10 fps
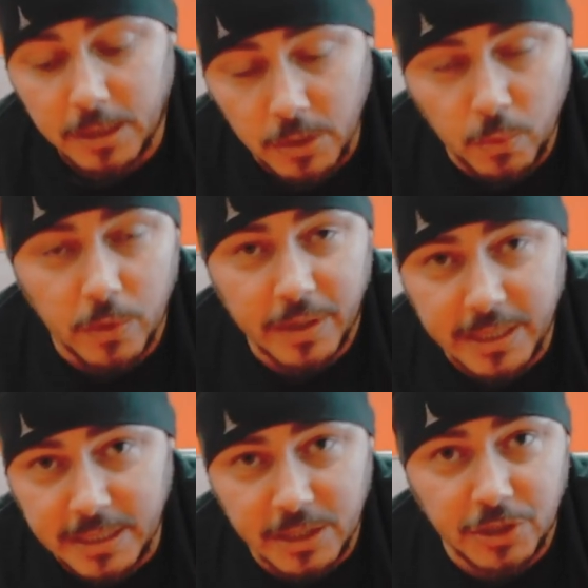You will
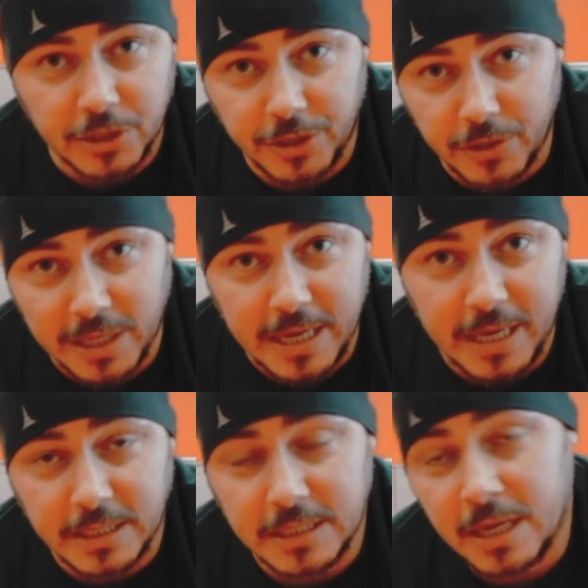condition your
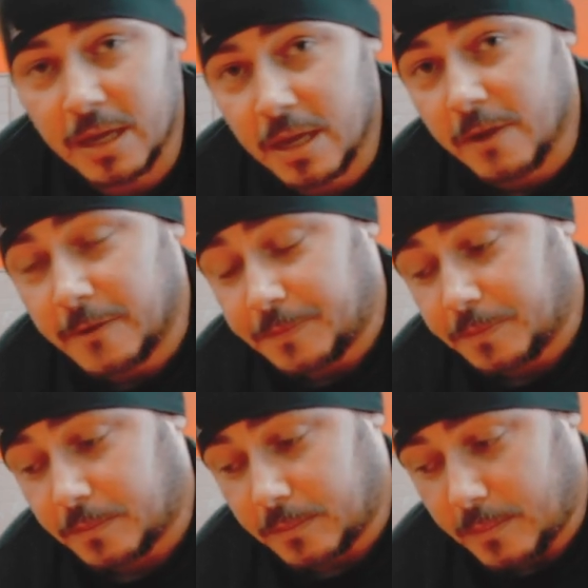legs,
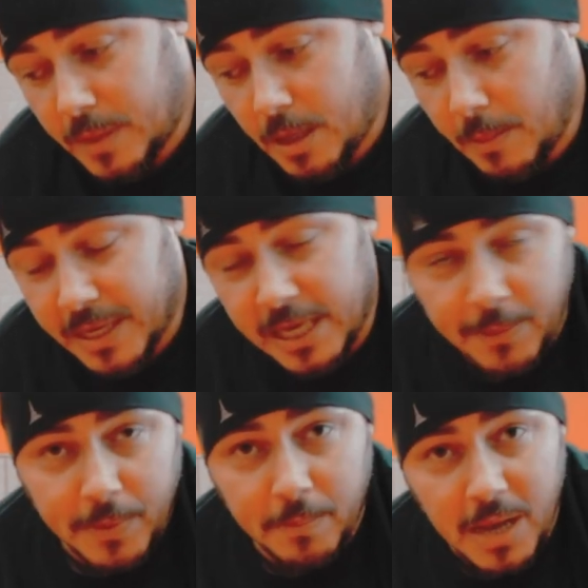but
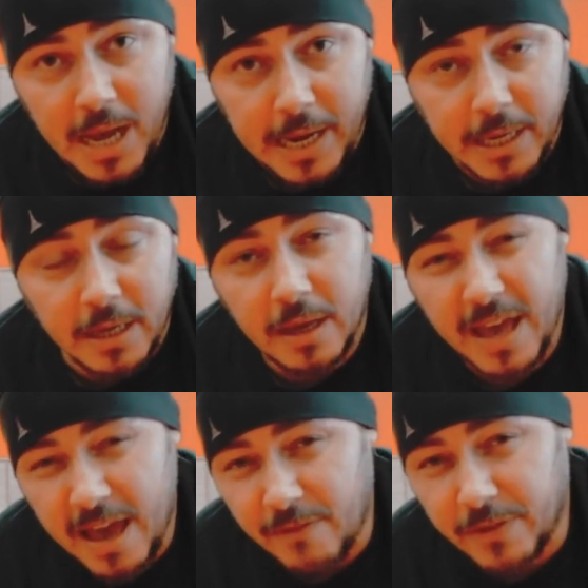keep in mind,
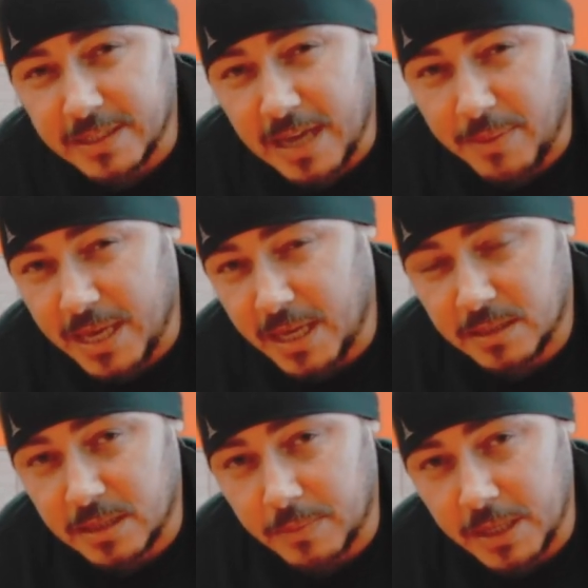every time you
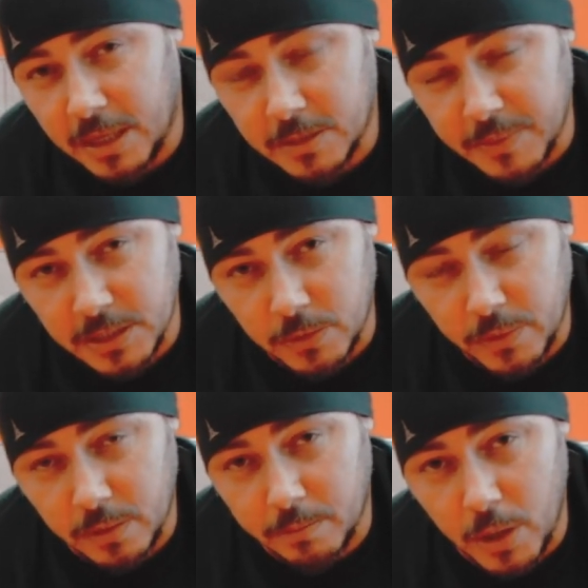hit something, especially
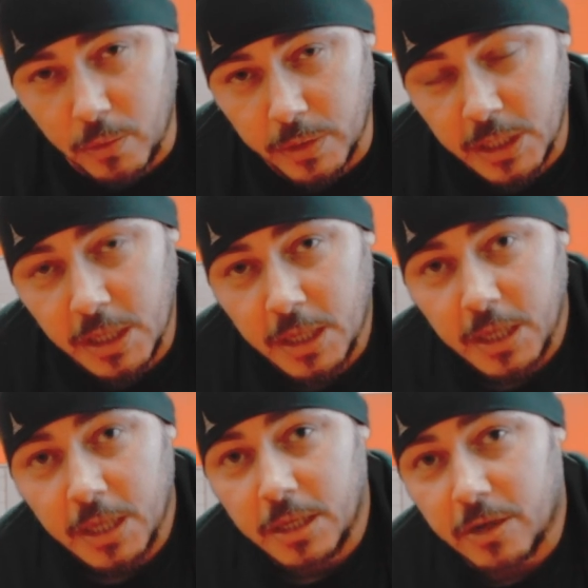with your bone,
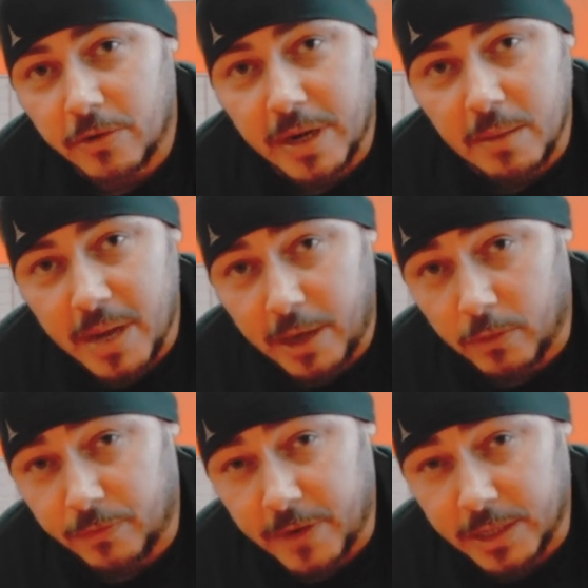you're creating
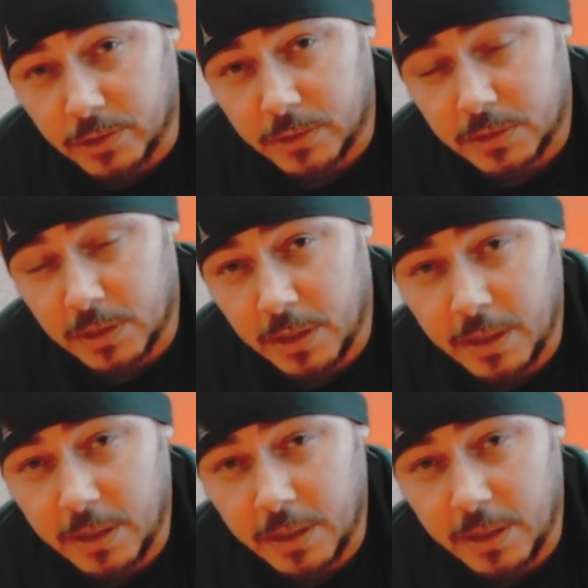micro fractures.